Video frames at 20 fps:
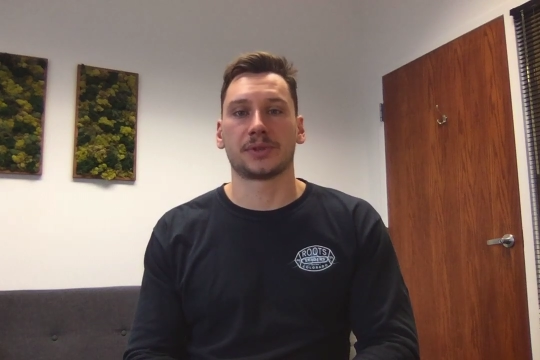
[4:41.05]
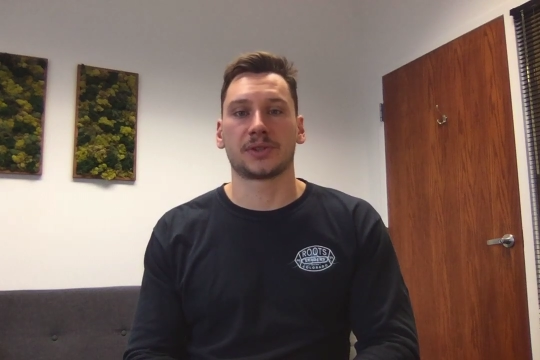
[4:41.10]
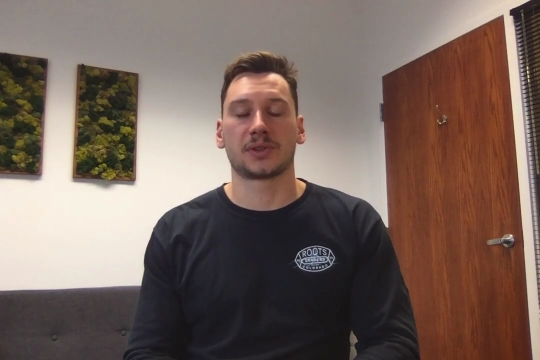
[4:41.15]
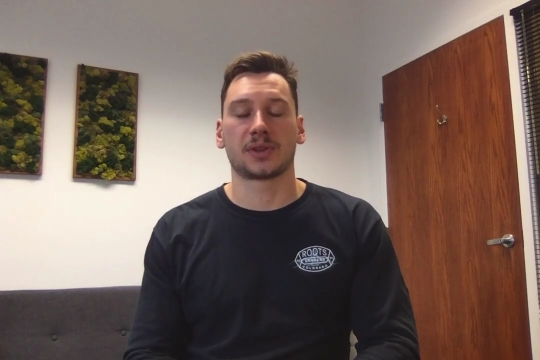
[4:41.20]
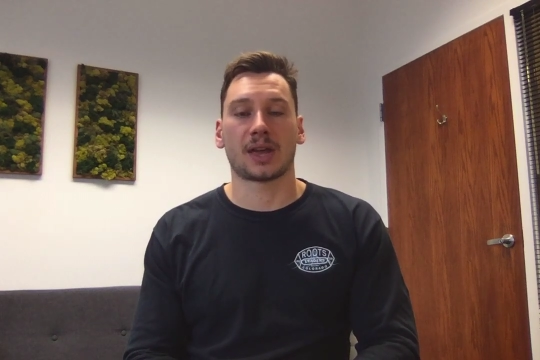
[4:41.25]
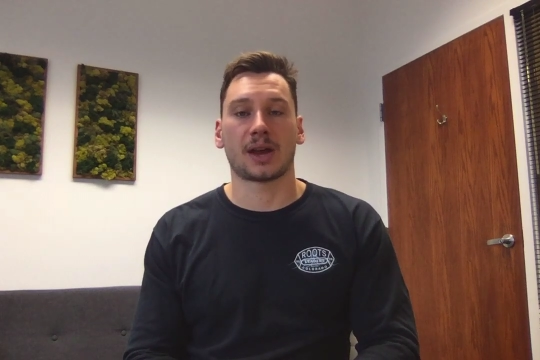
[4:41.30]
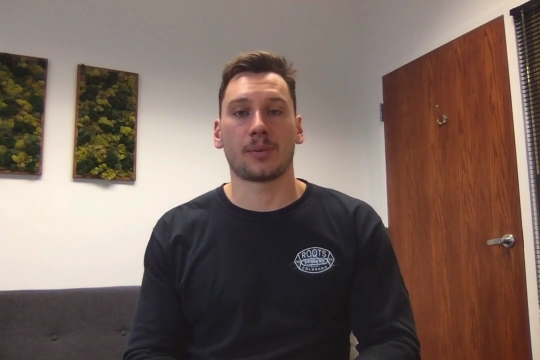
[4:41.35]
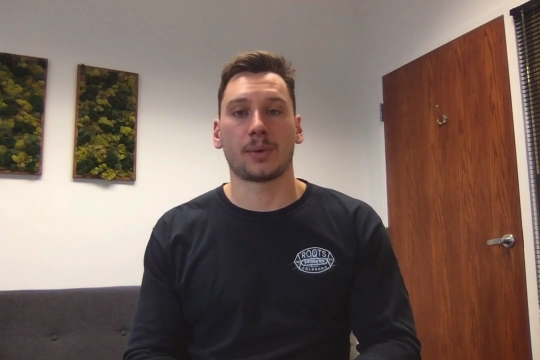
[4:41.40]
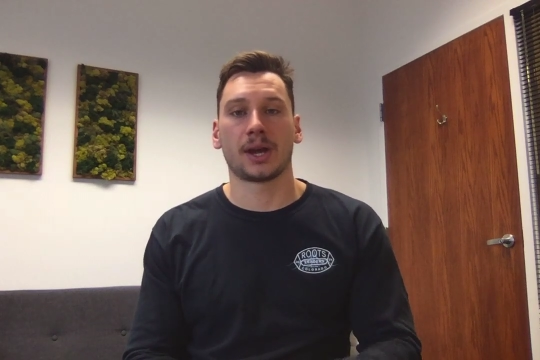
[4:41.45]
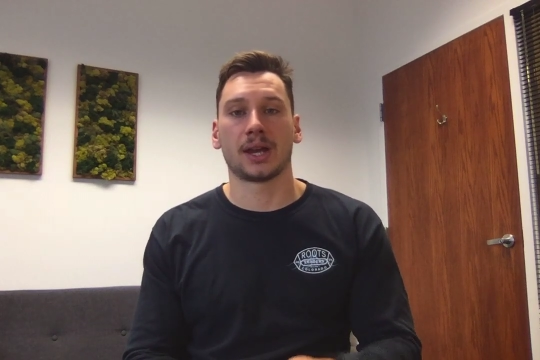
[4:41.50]
So
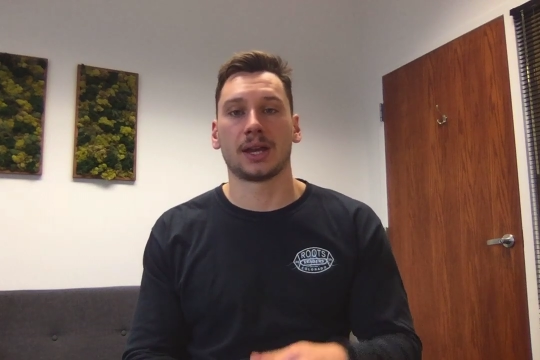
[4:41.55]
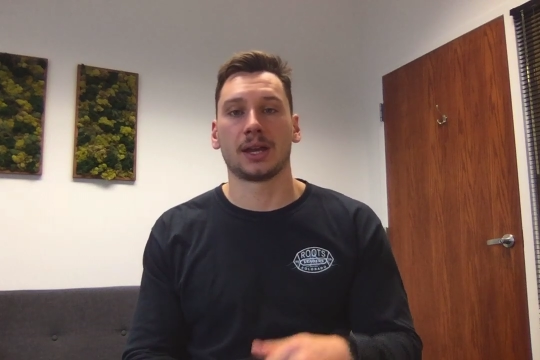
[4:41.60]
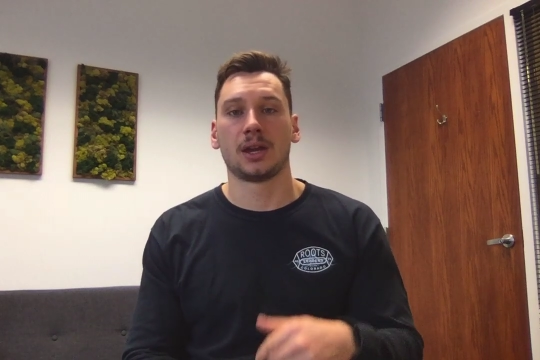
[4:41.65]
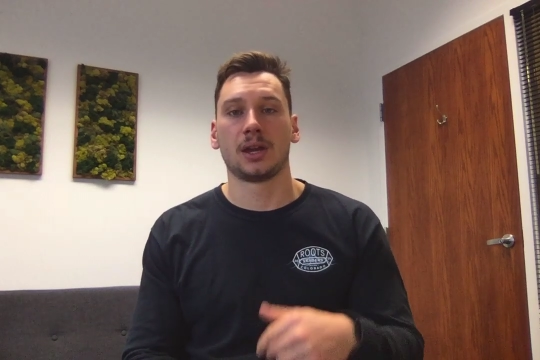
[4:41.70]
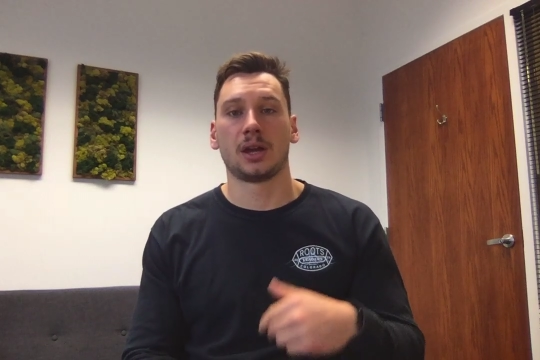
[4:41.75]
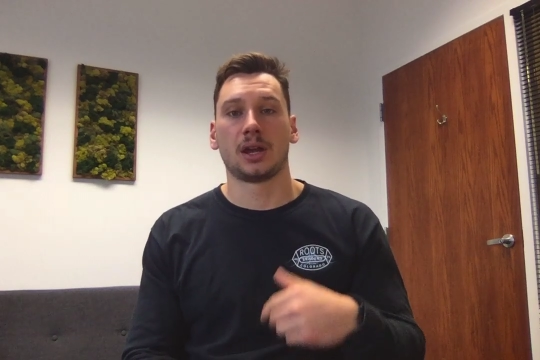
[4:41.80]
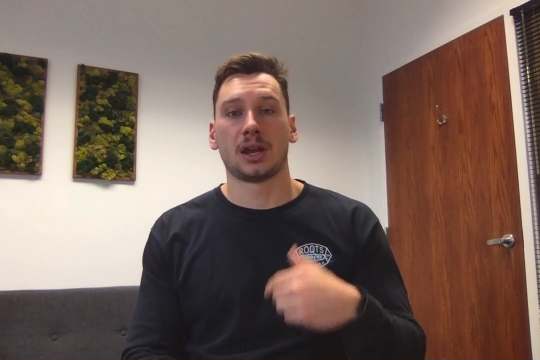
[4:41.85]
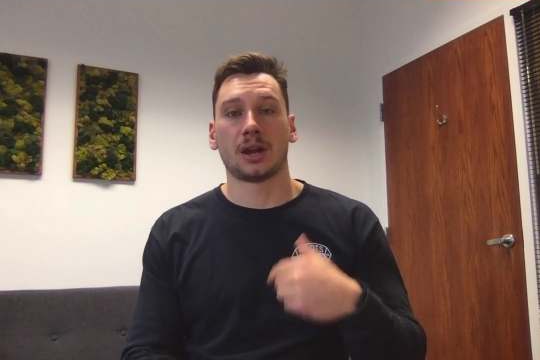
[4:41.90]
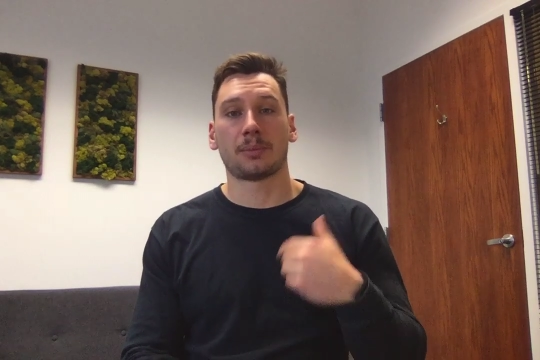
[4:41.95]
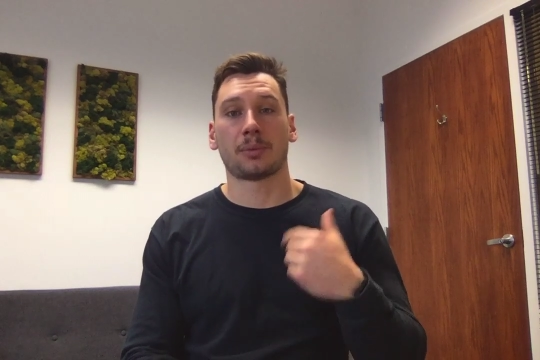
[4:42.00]
that way,
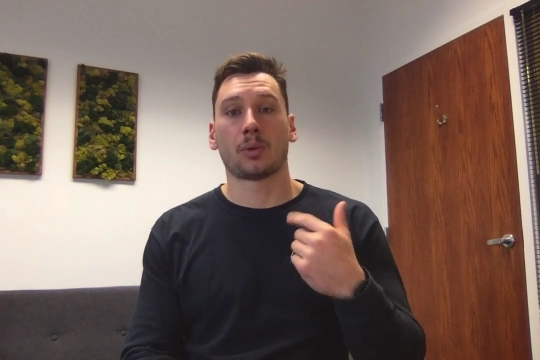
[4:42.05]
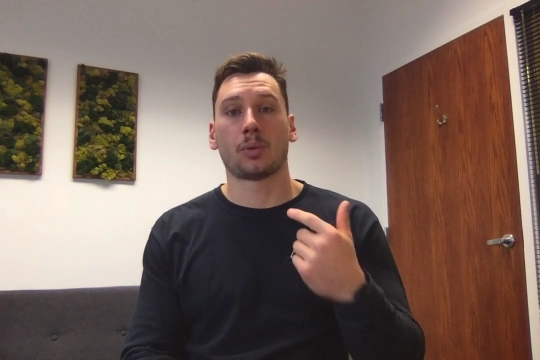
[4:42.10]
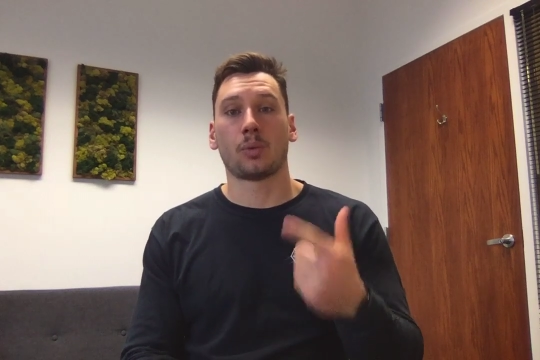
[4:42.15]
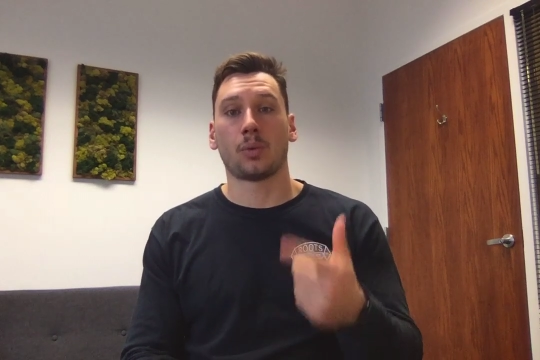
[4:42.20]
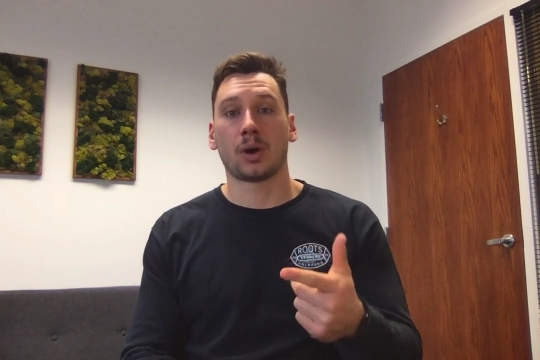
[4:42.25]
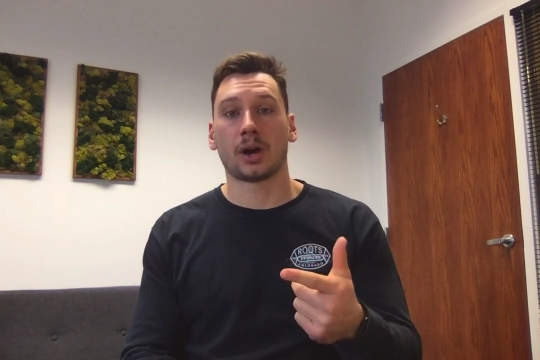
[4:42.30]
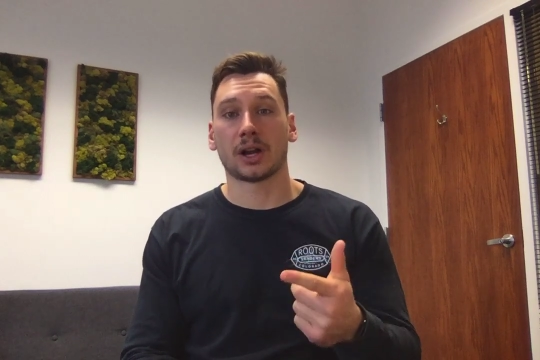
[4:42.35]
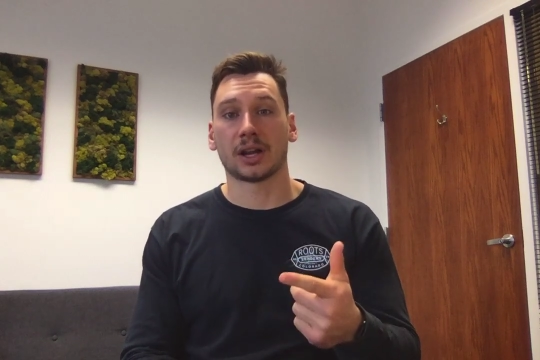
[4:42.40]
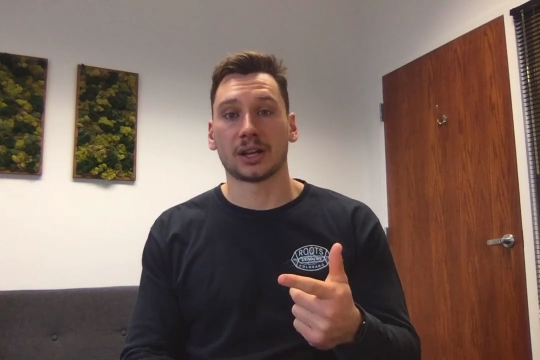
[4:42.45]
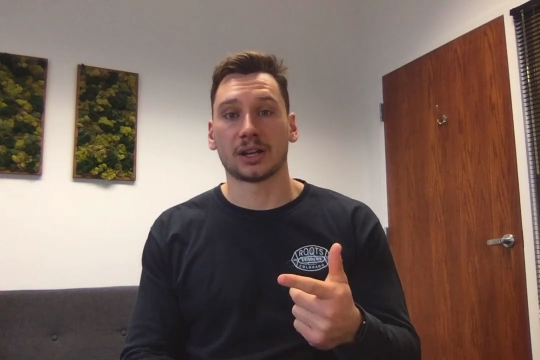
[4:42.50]
number
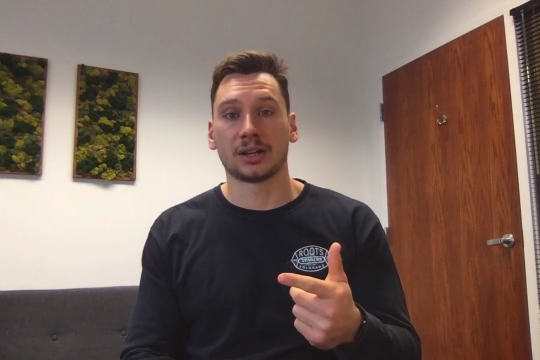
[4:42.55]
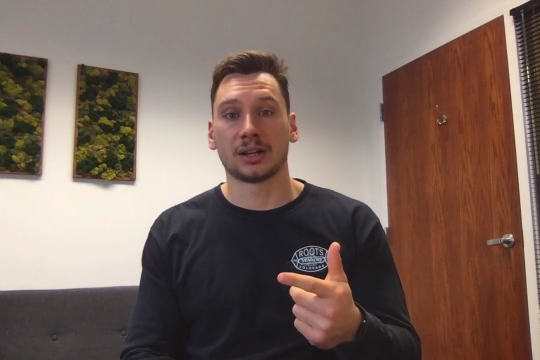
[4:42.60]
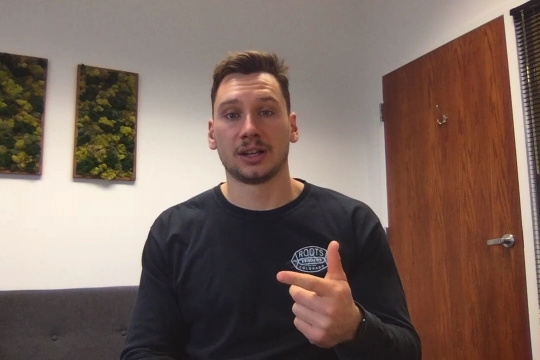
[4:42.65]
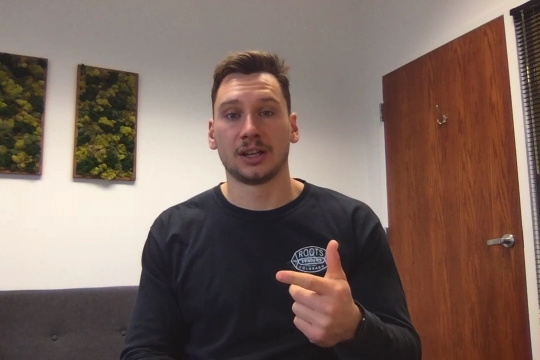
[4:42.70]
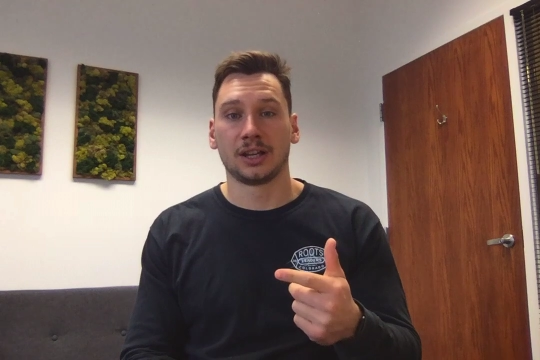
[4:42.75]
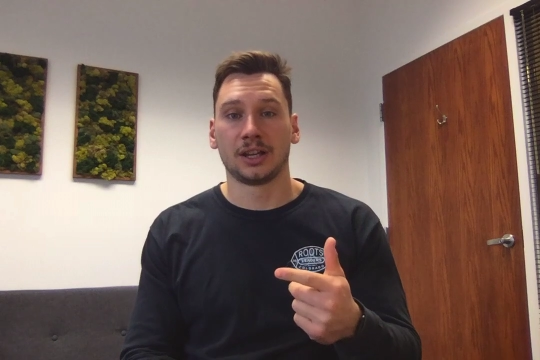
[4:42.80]
one,